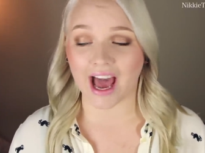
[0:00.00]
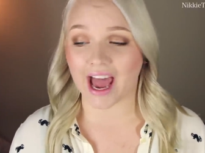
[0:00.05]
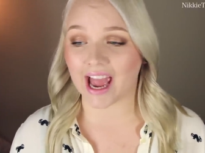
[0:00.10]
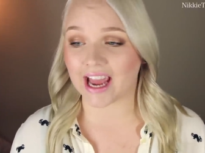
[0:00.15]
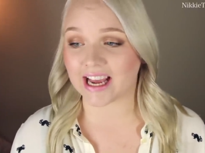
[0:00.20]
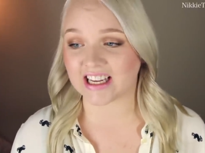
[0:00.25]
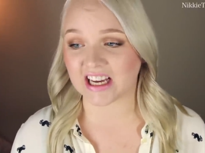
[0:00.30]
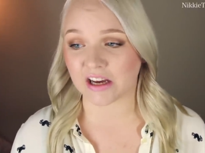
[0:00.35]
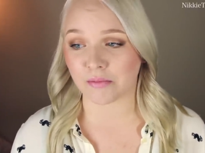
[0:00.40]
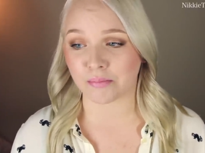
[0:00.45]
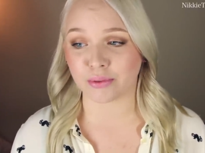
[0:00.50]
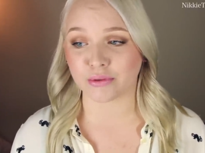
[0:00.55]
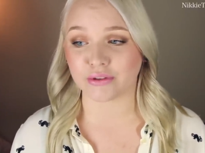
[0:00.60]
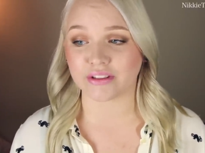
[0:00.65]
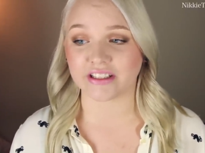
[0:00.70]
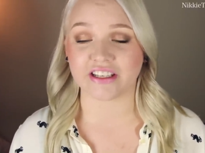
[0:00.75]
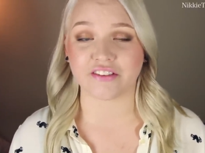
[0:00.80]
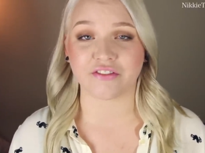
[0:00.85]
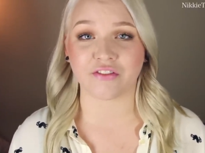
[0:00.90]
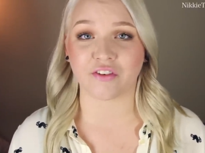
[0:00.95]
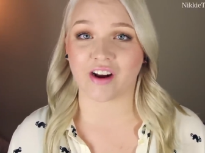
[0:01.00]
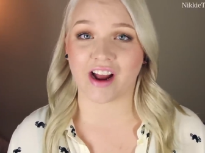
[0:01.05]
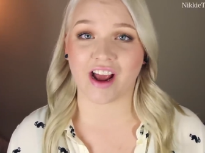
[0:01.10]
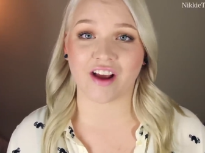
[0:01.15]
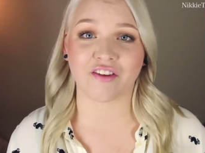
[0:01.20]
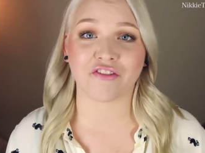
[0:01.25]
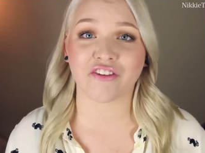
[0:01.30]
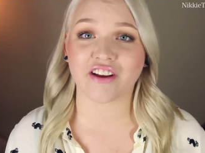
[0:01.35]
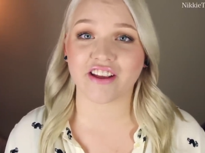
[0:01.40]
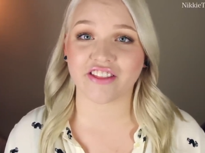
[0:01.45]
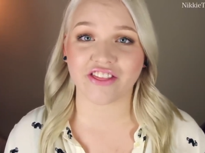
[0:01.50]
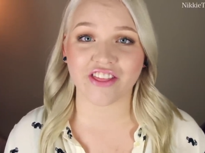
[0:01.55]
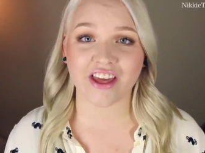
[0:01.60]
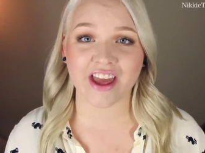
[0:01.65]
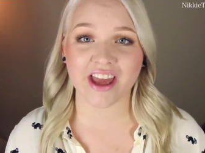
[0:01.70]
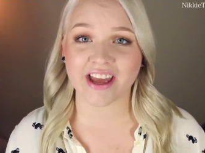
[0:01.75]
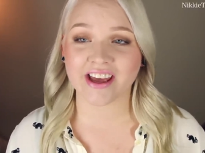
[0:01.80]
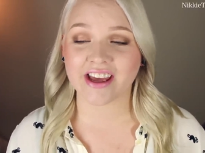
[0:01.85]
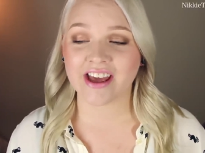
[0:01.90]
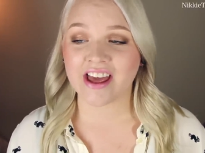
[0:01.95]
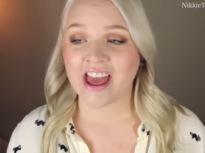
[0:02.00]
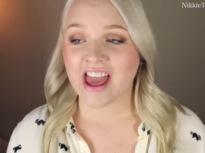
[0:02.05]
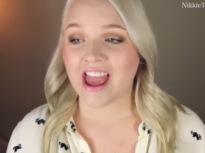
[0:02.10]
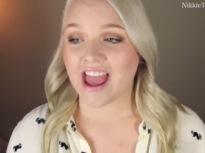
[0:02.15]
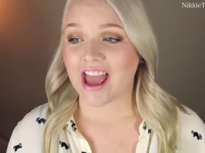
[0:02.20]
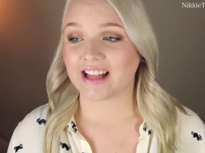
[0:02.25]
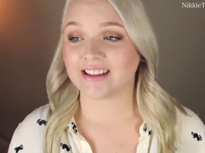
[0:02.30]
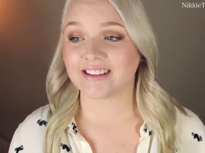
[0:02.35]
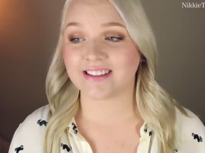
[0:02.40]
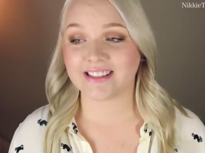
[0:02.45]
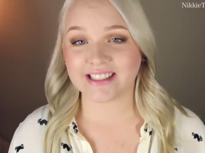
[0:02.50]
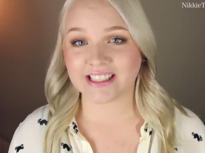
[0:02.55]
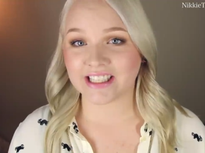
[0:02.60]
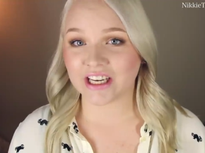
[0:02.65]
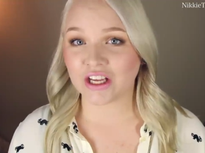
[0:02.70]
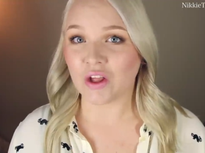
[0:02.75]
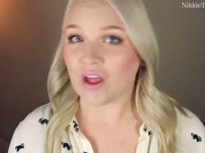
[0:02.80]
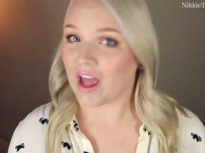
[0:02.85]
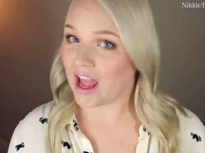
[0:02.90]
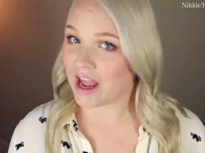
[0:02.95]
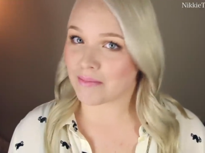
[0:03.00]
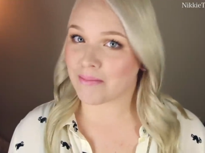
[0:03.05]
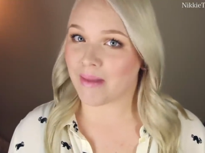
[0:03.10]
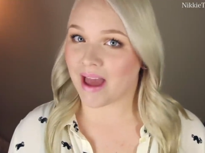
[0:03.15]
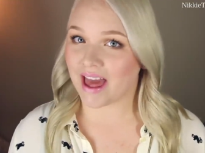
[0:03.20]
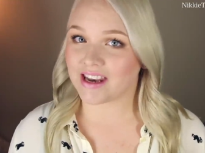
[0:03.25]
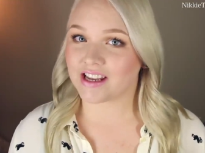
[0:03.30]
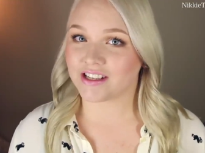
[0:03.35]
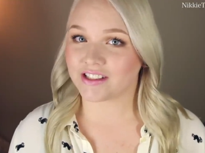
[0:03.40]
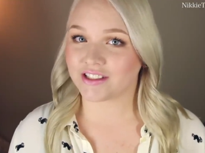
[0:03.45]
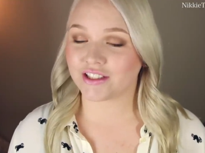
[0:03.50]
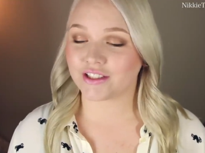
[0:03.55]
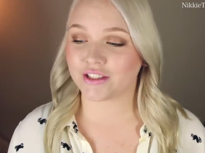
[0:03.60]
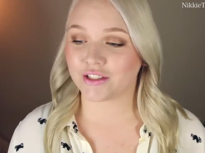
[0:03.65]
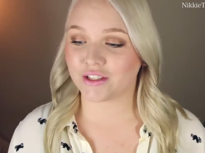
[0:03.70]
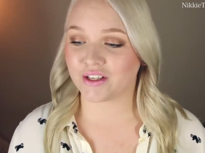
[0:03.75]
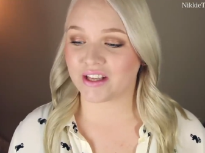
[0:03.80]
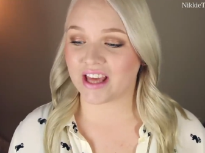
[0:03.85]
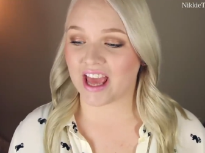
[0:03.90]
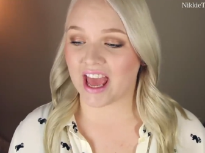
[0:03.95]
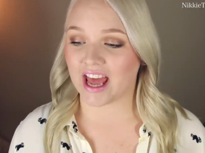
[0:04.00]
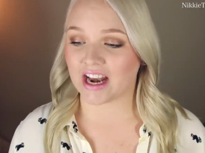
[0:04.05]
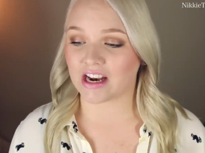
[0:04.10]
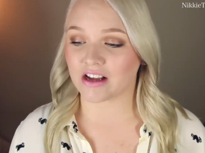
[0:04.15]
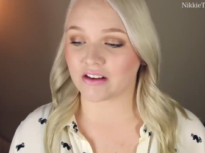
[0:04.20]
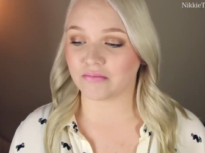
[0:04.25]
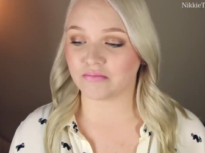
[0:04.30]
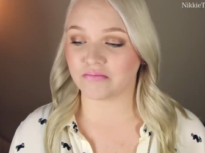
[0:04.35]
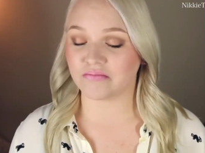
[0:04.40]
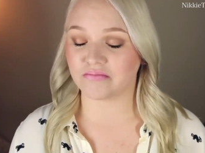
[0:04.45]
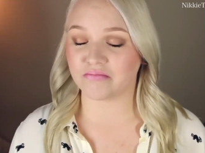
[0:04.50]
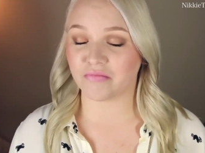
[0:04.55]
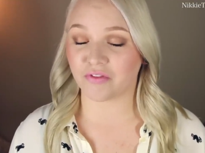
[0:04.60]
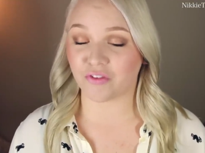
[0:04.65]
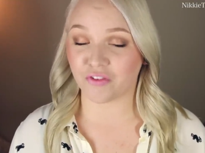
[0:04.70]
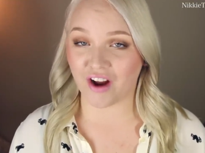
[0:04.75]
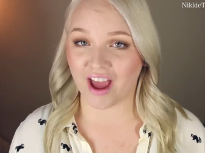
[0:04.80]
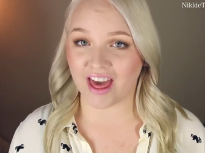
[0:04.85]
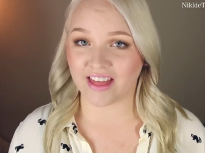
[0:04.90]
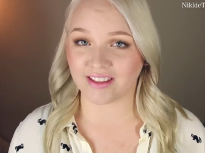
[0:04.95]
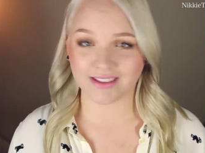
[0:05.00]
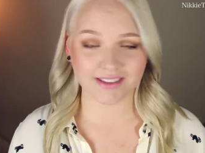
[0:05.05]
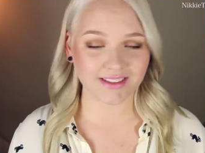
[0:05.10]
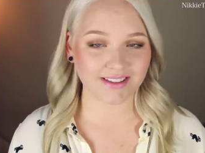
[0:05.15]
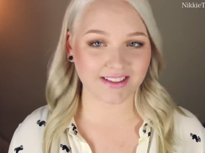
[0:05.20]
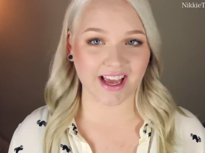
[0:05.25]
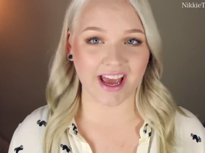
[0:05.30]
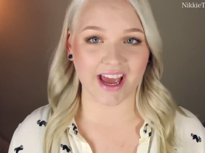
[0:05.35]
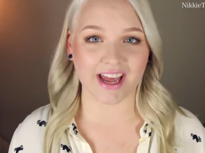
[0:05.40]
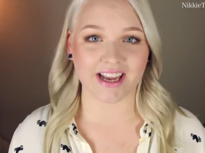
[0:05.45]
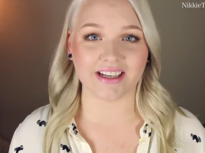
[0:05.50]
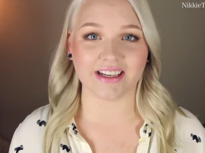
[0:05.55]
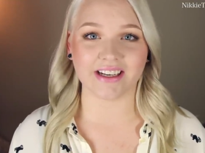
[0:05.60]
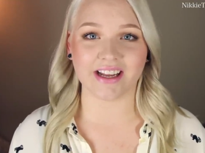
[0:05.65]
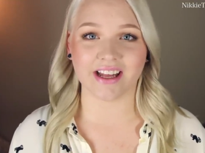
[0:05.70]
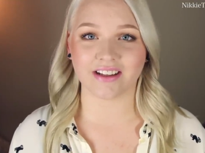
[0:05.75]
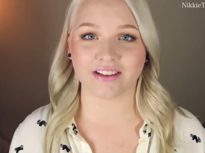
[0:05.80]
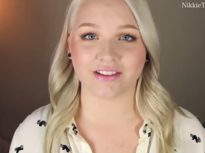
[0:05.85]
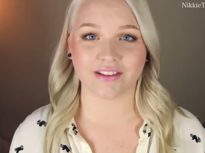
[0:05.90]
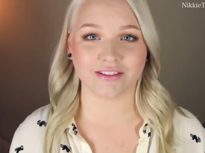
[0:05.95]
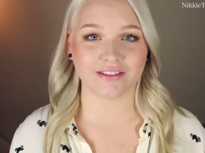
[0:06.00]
I got bullied for everything and still I managed to get friends and